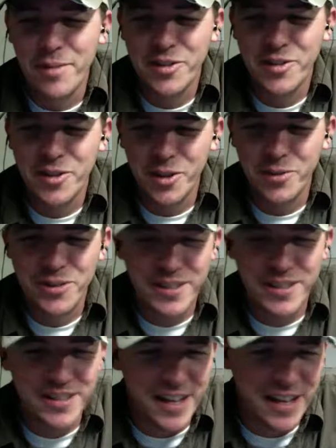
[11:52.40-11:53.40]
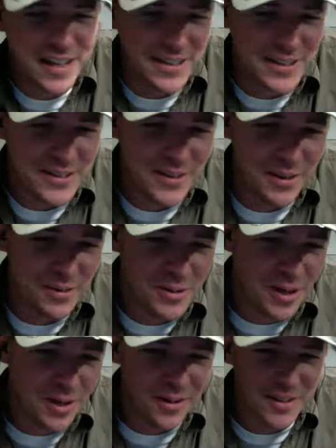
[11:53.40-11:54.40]
go to the Dankness
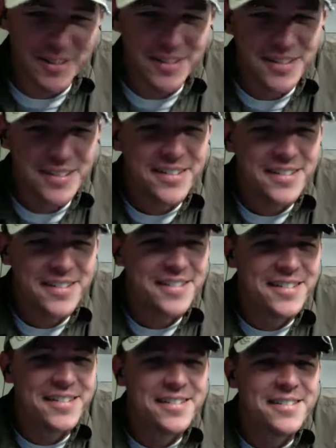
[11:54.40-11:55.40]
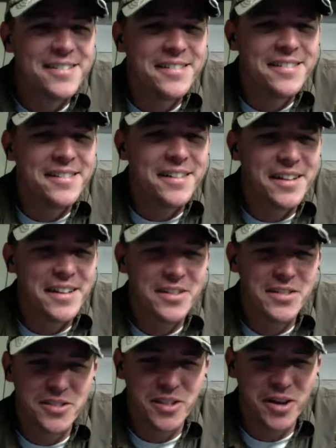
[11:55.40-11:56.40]
Dojo.
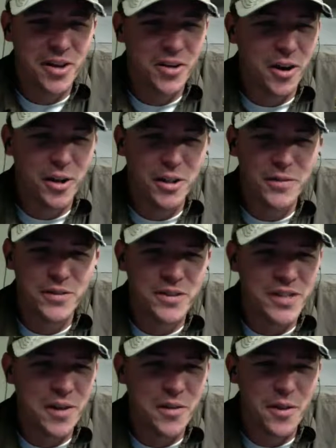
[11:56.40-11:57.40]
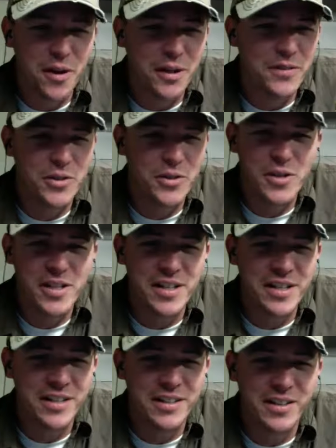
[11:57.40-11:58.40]
It's on South Olive Street
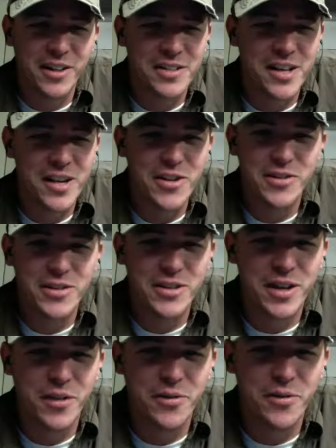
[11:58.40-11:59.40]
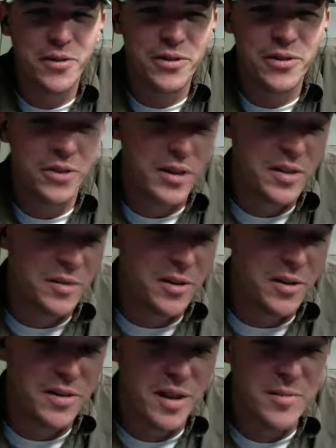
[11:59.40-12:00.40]
in Los Angeles, California. So I guess Modern
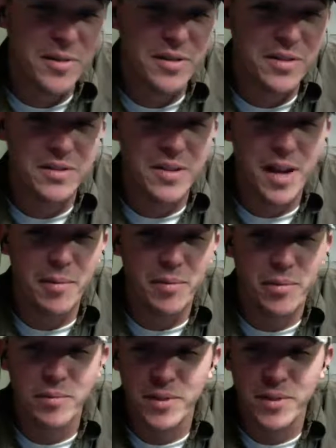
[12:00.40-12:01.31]
Times has a tap room